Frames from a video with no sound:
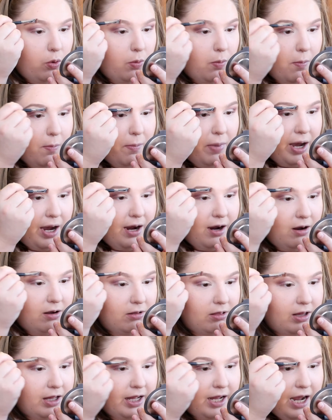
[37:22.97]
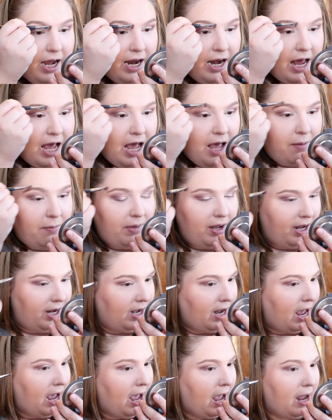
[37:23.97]
barely, and I
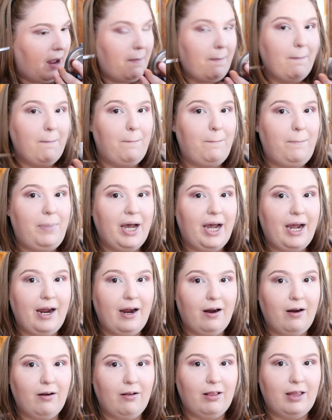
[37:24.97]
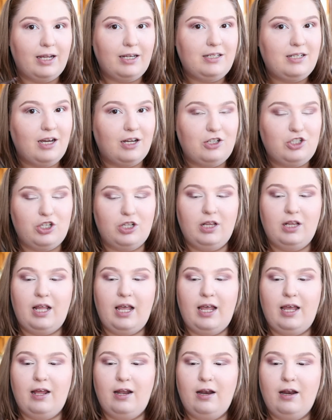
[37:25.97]
mean I am barely touching
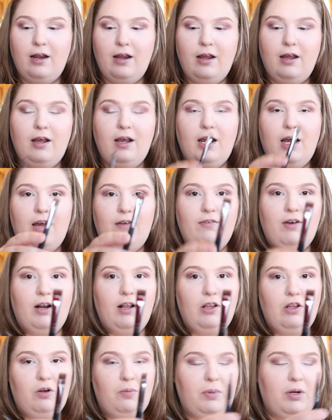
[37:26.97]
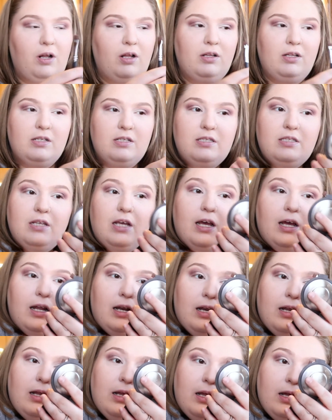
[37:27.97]
that. I've got a little bit on this side.